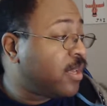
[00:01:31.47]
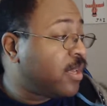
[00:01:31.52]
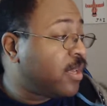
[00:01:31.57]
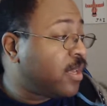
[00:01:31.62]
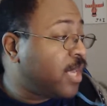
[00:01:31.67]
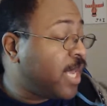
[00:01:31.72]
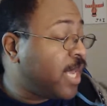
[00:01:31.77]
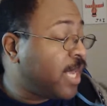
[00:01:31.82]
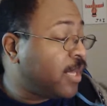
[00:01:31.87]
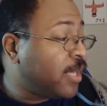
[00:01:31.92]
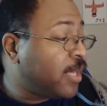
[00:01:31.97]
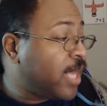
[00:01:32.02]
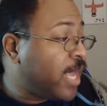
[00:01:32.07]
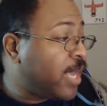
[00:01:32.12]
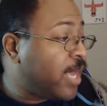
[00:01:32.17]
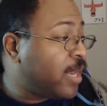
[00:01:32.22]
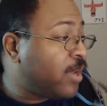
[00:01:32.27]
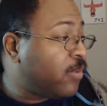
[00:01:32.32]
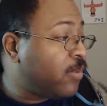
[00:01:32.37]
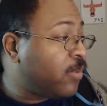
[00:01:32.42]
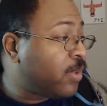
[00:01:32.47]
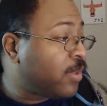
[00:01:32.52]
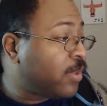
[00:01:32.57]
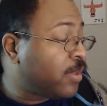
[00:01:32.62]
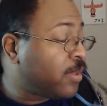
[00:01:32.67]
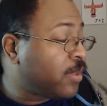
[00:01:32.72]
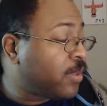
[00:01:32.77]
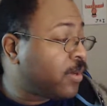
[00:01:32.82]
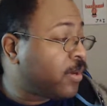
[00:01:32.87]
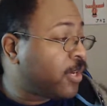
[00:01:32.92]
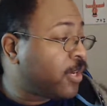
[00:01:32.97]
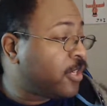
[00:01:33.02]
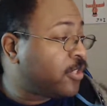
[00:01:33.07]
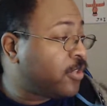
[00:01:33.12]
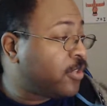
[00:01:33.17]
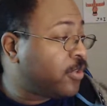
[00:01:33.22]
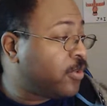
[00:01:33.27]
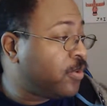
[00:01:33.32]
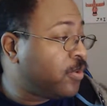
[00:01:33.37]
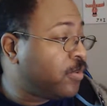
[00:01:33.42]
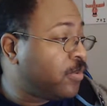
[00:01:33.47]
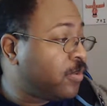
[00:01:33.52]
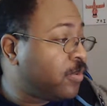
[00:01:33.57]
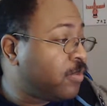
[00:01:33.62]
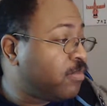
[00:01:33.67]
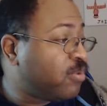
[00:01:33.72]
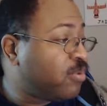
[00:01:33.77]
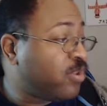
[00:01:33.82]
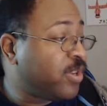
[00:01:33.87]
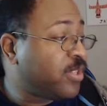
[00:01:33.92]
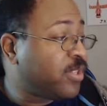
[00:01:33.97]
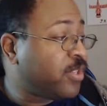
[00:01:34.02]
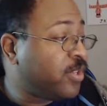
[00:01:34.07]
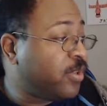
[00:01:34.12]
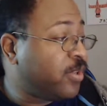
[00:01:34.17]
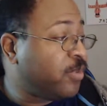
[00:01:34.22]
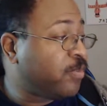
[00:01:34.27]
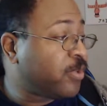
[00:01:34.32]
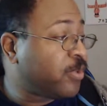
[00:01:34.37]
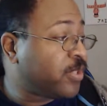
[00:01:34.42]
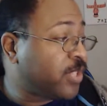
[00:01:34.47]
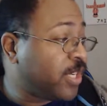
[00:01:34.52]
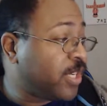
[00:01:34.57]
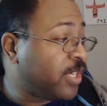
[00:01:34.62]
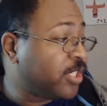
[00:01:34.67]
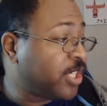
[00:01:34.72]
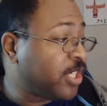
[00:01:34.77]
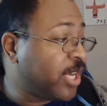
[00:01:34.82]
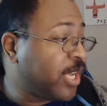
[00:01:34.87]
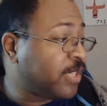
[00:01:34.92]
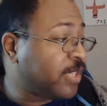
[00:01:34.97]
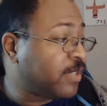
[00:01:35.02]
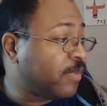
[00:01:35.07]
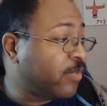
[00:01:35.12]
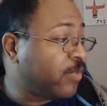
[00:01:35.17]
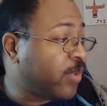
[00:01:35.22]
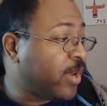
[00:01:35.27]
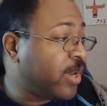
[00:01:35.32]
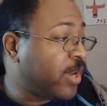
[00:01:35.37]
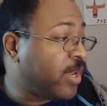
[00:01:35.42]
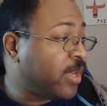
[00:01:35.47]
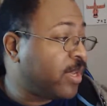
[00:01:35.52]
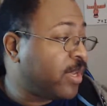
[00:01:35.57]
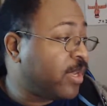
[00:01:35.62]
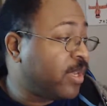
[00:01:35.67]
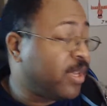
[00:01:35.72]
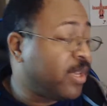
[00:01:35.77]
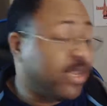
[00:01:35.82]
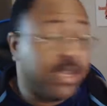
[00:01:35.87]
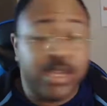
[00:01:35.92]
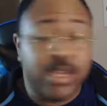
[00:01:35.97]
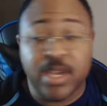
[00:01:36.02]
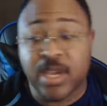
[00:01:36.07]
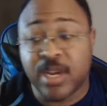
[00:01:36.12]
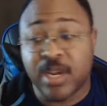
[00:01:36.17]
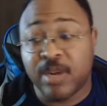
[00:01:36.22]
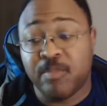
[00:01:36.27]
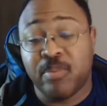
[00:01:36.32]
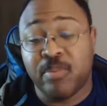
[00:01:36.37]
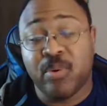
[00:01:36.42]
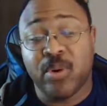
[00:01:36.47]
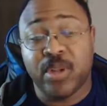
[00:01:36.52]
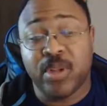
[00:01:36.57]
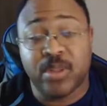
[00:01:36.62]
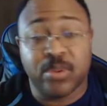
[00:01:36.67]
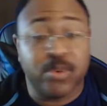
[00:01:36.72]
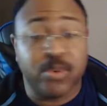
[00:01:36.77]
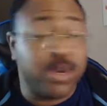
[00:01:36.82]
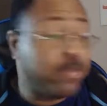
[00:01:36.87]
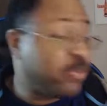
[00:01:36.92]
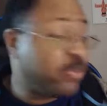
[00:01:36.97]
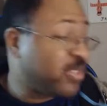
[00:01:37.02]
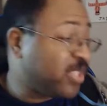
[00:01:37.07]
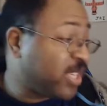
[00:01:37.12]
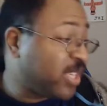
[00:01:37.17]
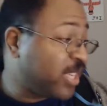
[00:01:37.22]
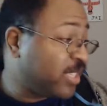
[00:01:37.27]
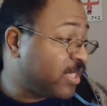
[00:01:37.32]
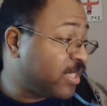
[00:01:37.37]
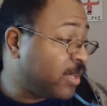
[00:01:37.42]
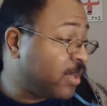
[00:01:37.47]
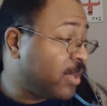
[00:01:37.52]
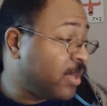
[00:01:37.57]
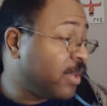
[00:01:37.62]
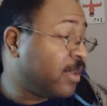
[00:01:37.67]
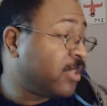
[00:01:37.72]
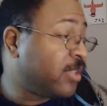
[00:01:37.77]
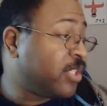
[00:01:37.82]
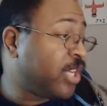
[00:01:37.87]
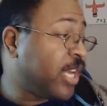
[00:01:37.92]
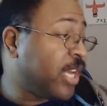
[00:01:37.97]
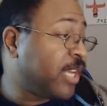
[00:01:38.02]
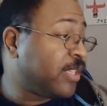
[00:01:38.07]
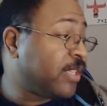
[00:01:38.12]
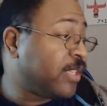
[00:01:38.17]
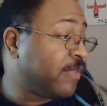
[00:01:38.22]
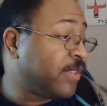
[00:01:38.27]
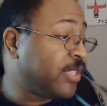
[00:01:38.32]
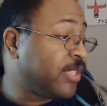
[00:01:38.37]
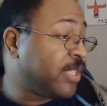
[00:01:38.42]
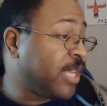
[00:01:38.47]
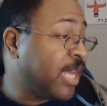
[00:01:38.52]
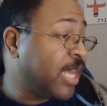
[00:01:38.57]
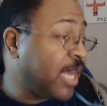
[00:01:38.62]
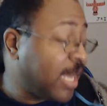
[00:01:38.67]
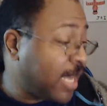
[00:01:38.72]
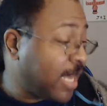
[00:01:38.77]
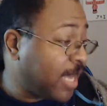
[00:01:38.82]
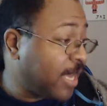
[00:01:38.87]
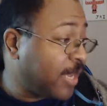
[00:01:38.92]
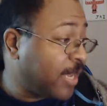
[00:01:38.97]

Atlanta with a 32.2% chance of winning, and a 0.3% chance of a tie.